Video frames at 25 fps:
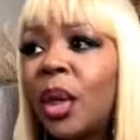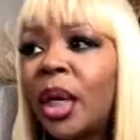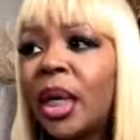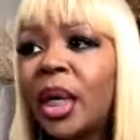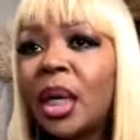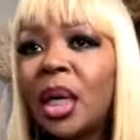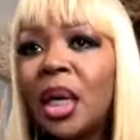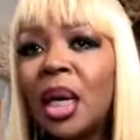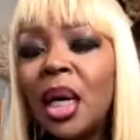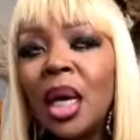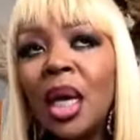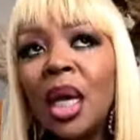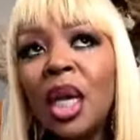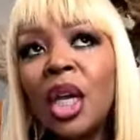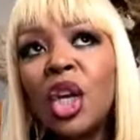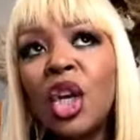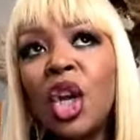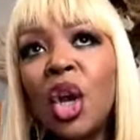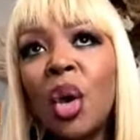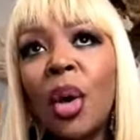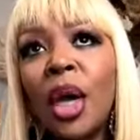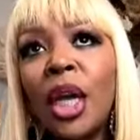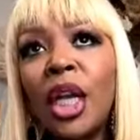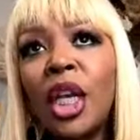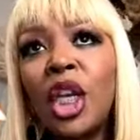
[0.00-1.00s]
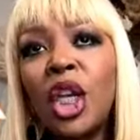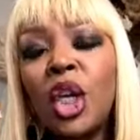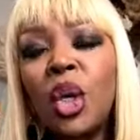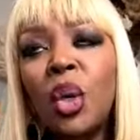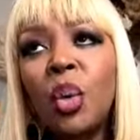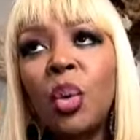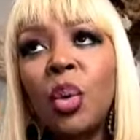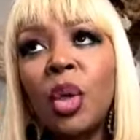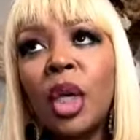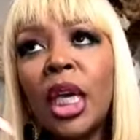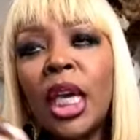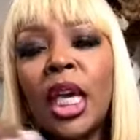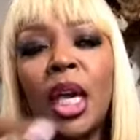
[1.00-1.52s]
And, you know, I
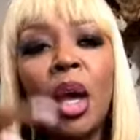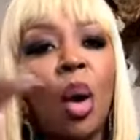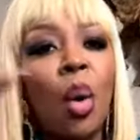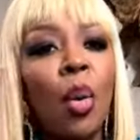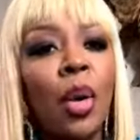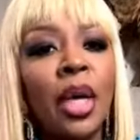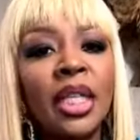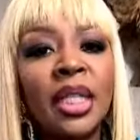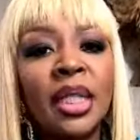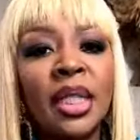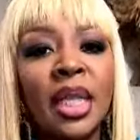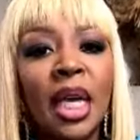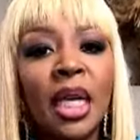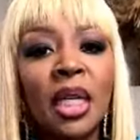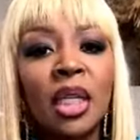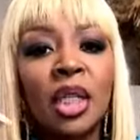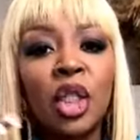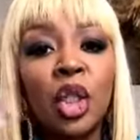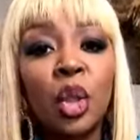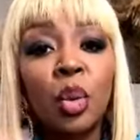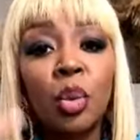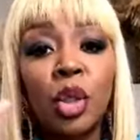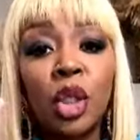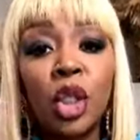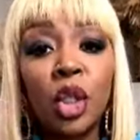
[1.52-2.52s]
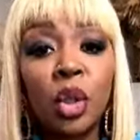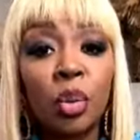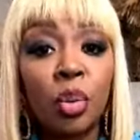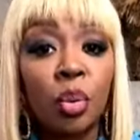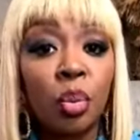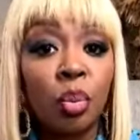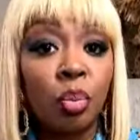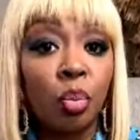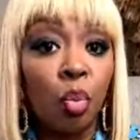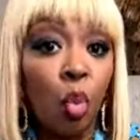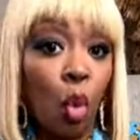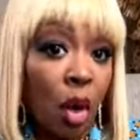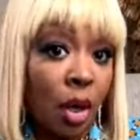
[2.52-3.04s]
knew he always said, do what you
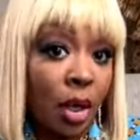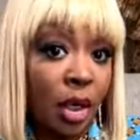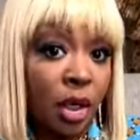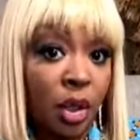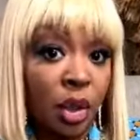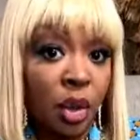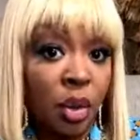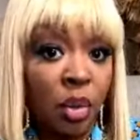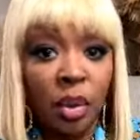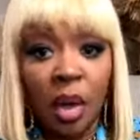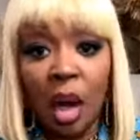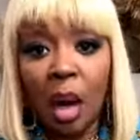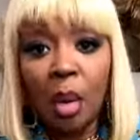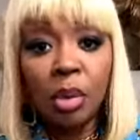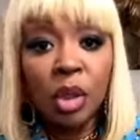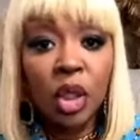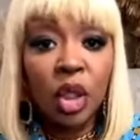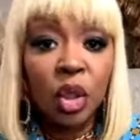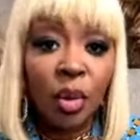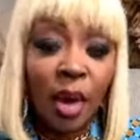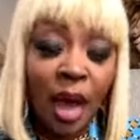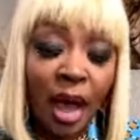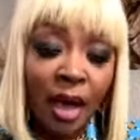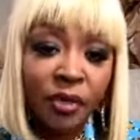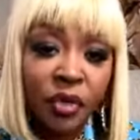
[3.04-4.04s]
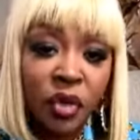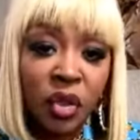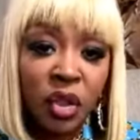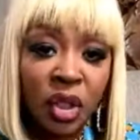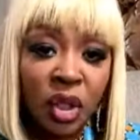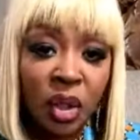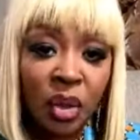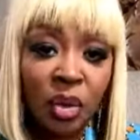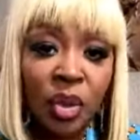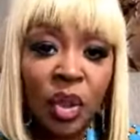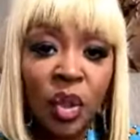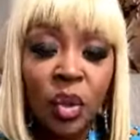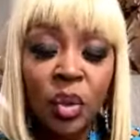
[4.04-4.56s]
want to do, not what you have to
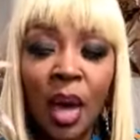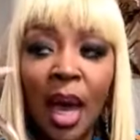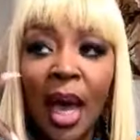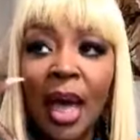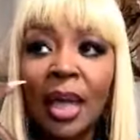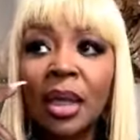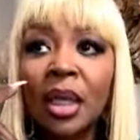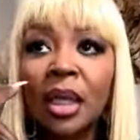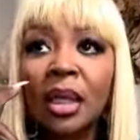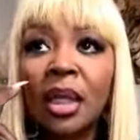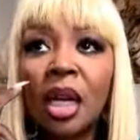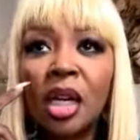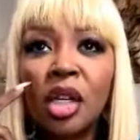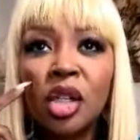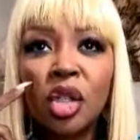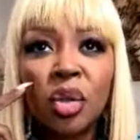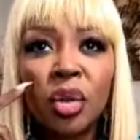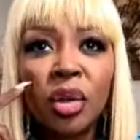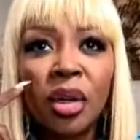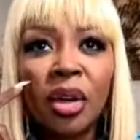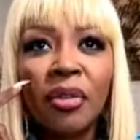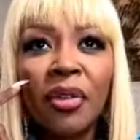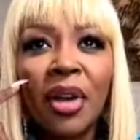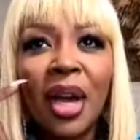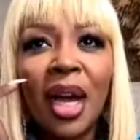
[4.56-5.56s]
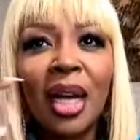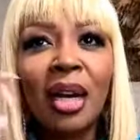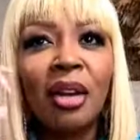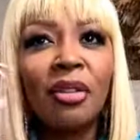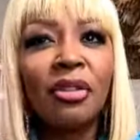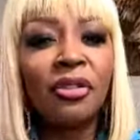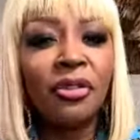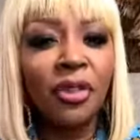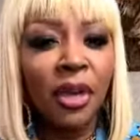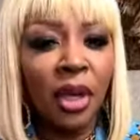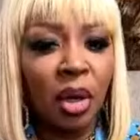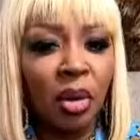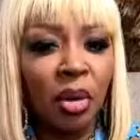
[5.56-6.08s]
do. So I had the luxury of kind of
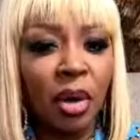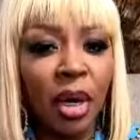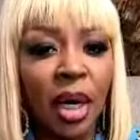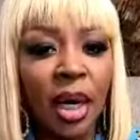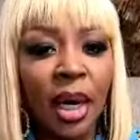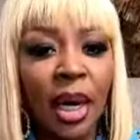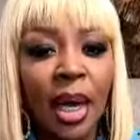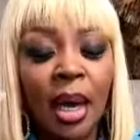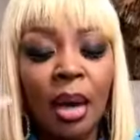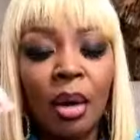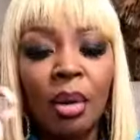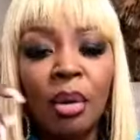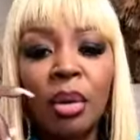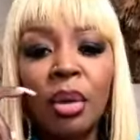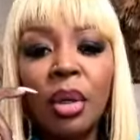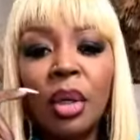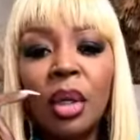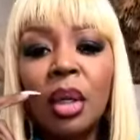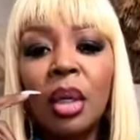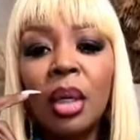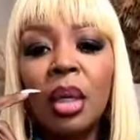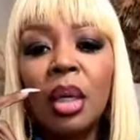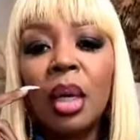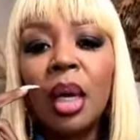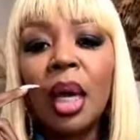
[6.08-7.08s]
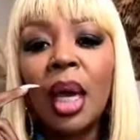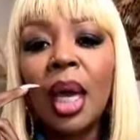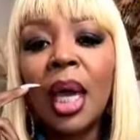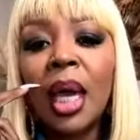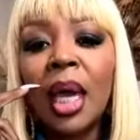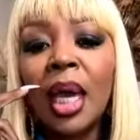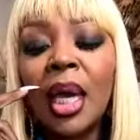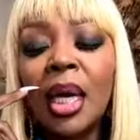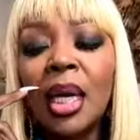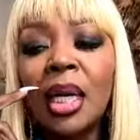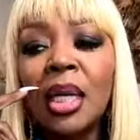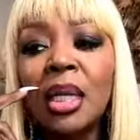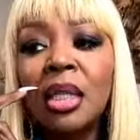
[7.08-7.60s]
figuring it out.
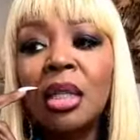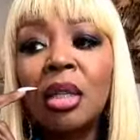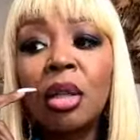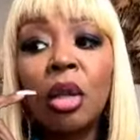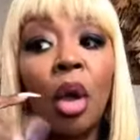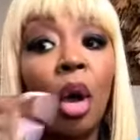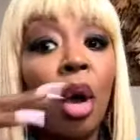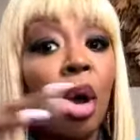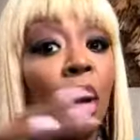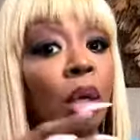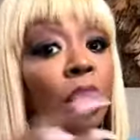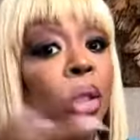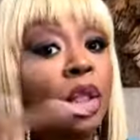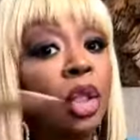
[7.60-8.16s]
And long